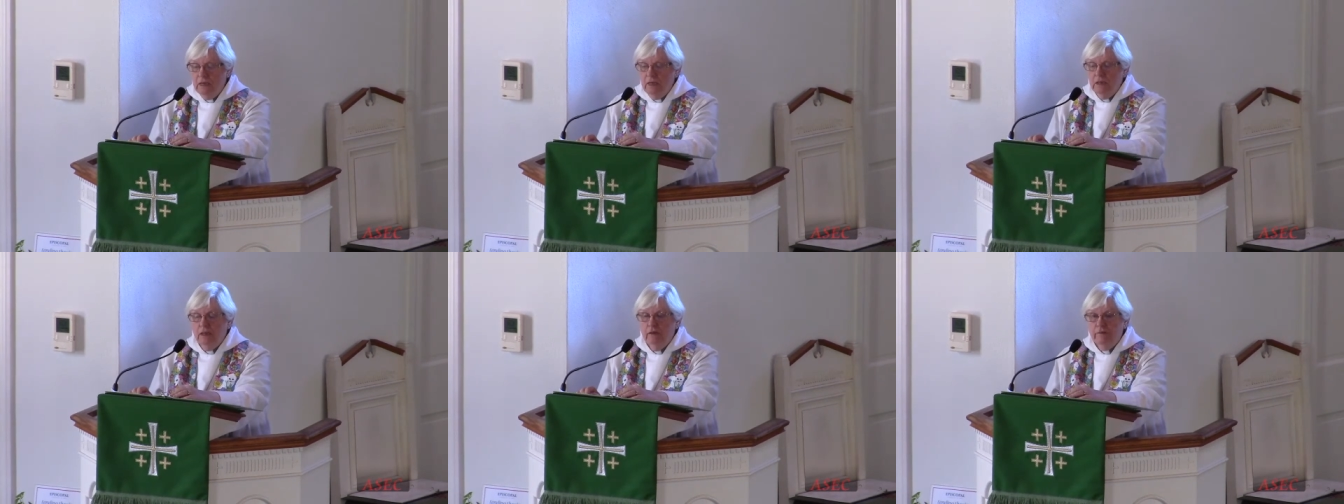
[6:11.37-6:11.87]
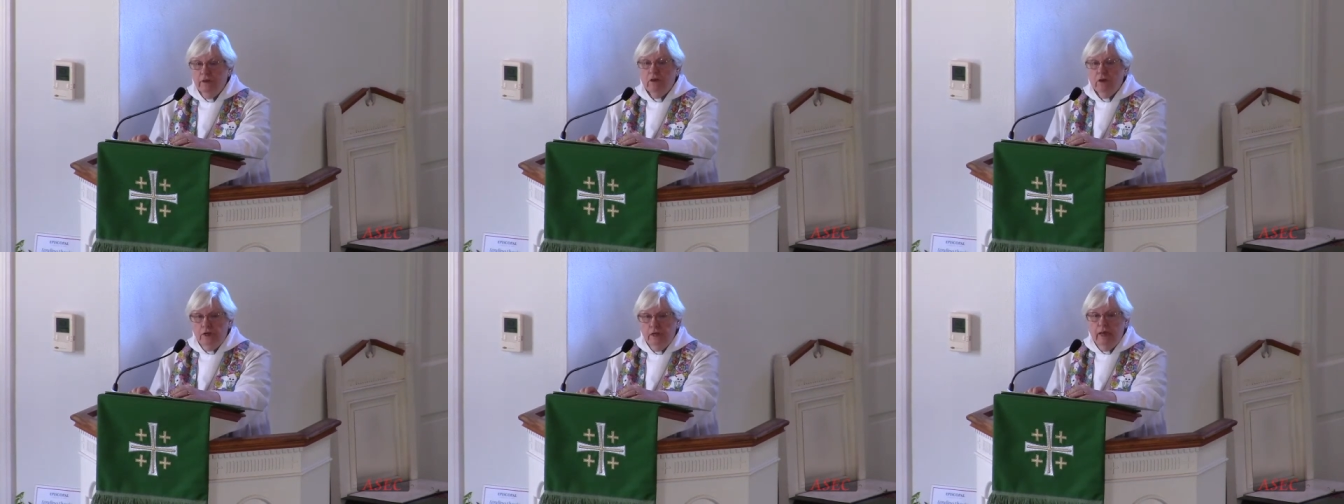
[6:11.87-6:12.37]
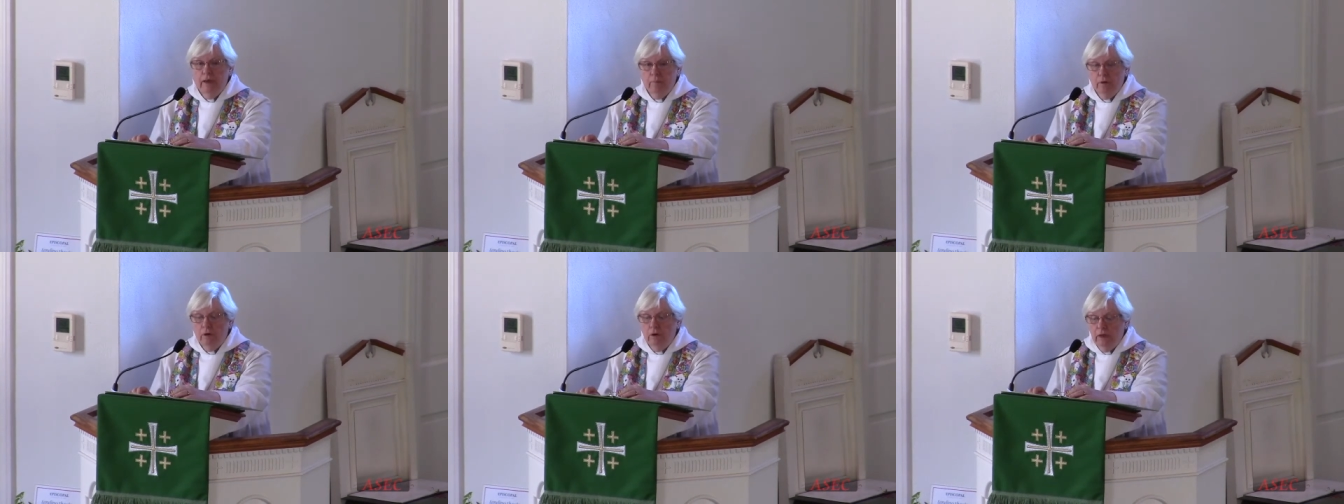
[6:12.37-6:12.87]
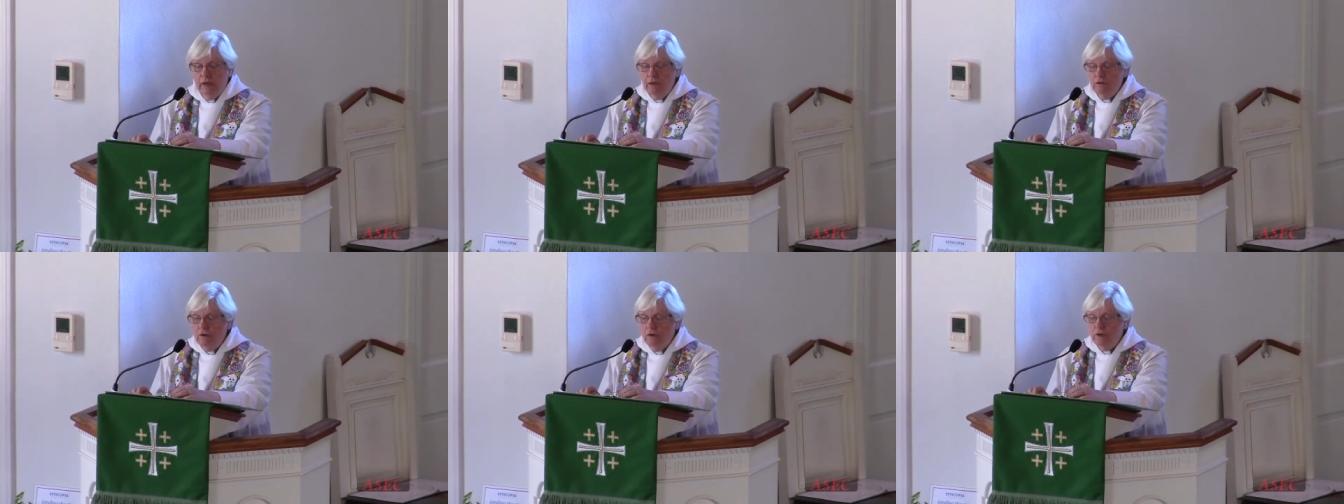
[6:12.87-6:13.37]
Loving our neighbor
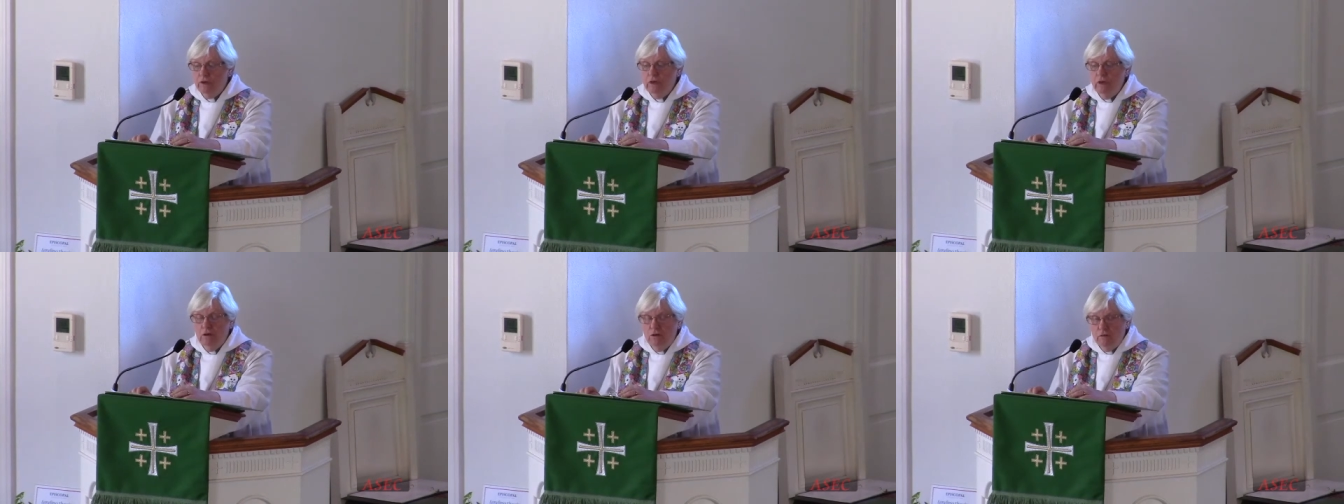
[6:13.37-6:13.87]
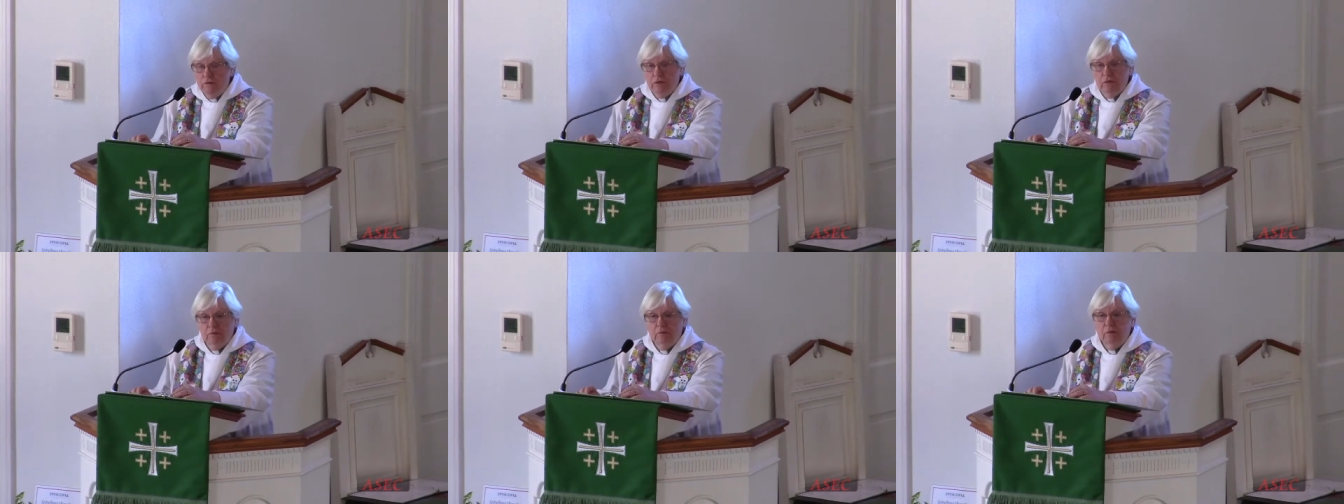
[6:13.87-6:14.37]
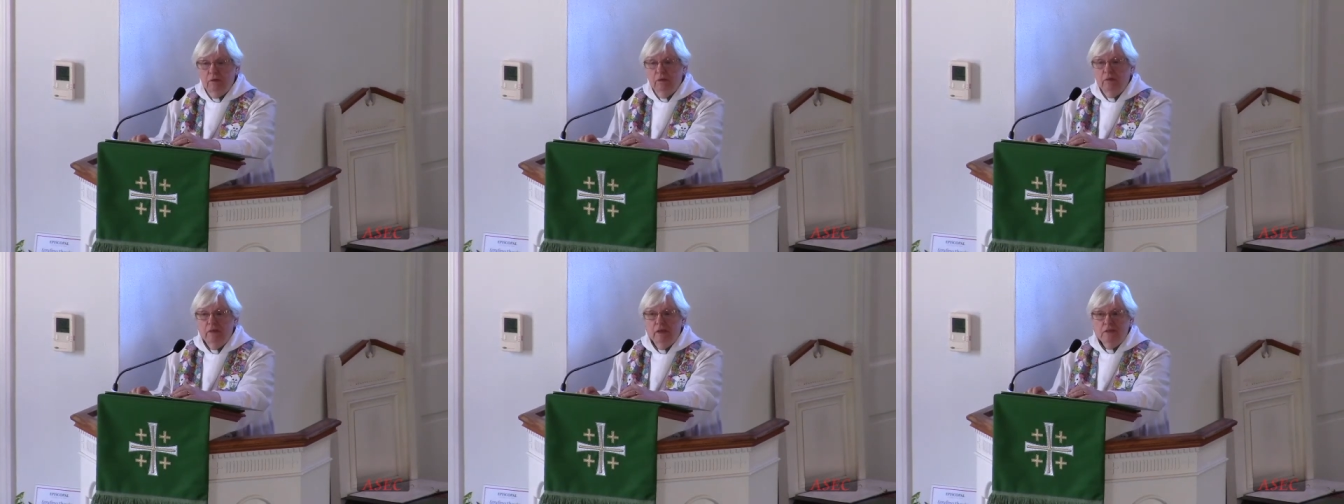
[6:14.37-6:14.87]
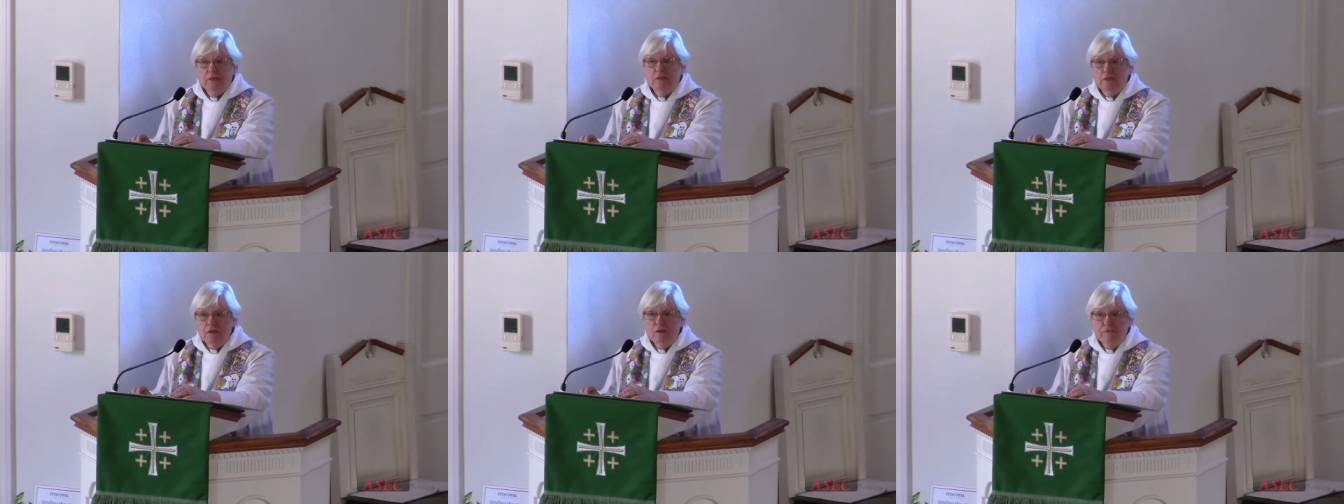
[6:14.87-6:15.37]
as ourselves, that's a
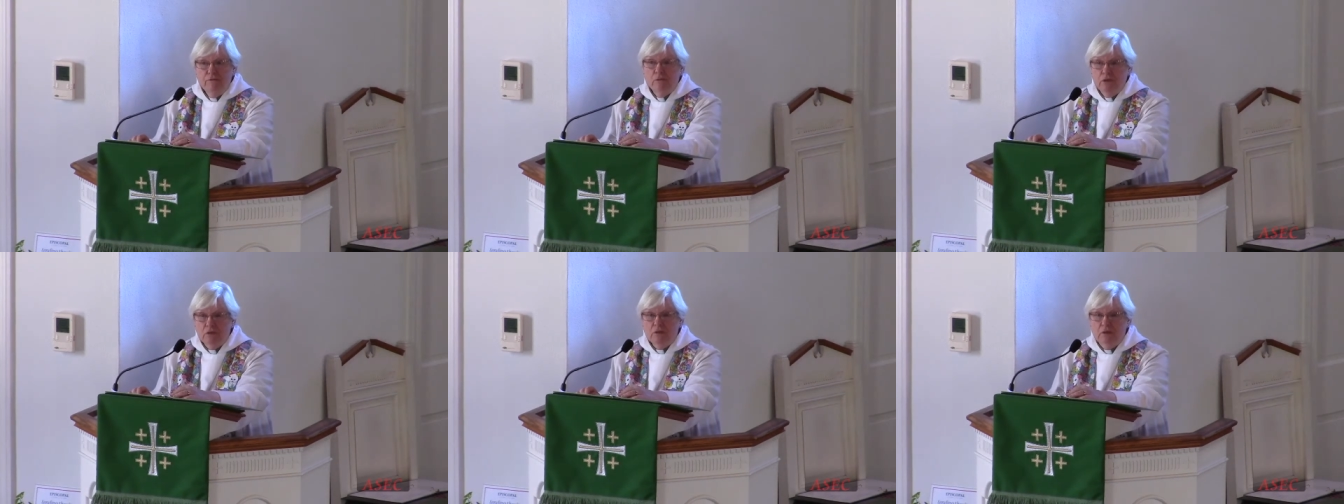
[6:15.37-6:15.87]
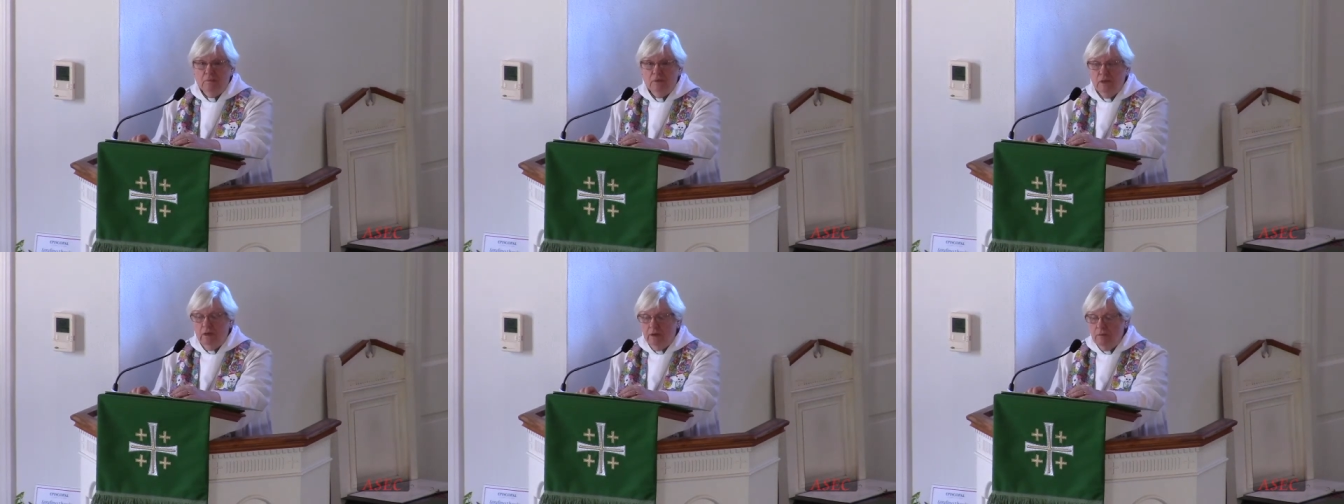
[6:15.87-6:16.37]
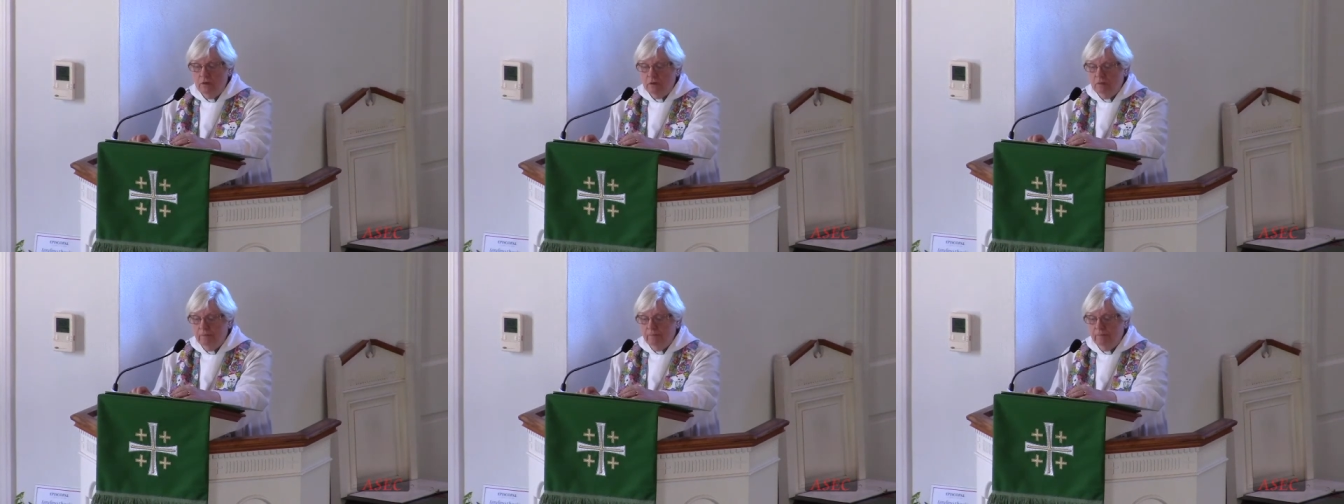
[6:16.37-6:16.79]
tough one sometimes.